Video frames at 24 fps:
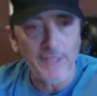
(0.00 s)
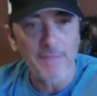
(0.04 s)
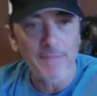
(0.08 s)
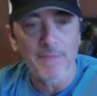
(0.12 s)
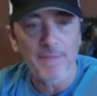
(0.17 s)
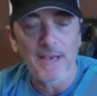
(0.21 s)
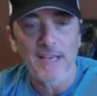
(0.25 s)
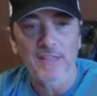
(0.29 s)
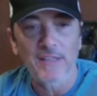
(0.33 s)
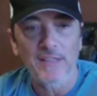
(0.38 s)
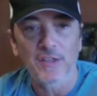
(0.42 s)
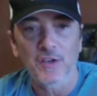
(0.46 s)

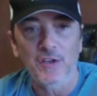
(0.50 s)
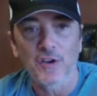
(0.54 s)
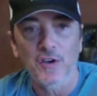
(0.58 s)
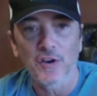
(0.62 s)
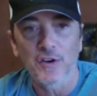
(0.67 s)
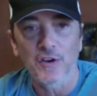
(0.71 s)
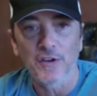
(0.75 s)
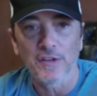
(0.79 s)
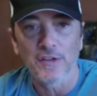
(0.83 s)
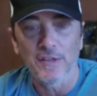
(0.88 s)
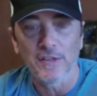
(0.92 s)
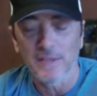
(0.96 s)
back the
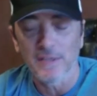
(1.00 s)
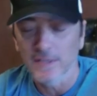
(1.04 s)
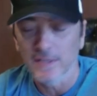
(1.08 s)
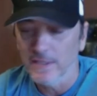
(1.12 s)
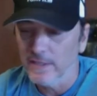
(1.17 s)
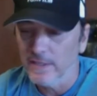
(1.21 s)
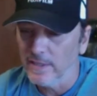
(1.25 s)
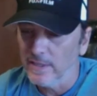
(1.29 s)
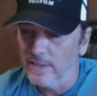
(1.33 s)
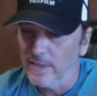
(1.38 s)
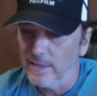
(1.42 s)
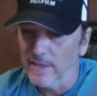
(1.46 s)
curtain
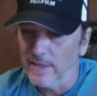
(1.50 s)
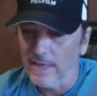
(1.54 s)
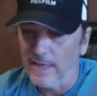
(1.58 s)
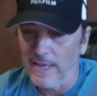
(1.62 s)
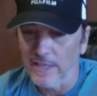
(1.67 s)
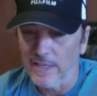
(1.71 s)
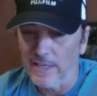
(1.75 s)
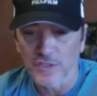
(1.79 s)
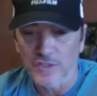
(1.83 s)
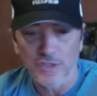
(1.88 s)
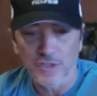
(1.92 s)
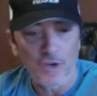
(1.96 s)

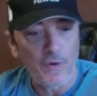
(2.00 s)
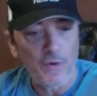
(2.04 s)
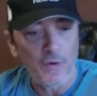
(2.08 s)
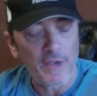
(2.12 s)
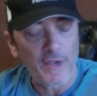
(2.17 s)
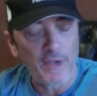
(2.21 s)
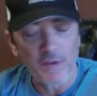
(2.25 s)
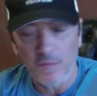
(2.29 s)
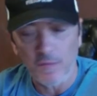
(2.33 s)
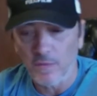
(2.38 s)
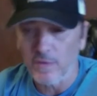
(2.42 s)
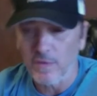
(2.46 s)
and showing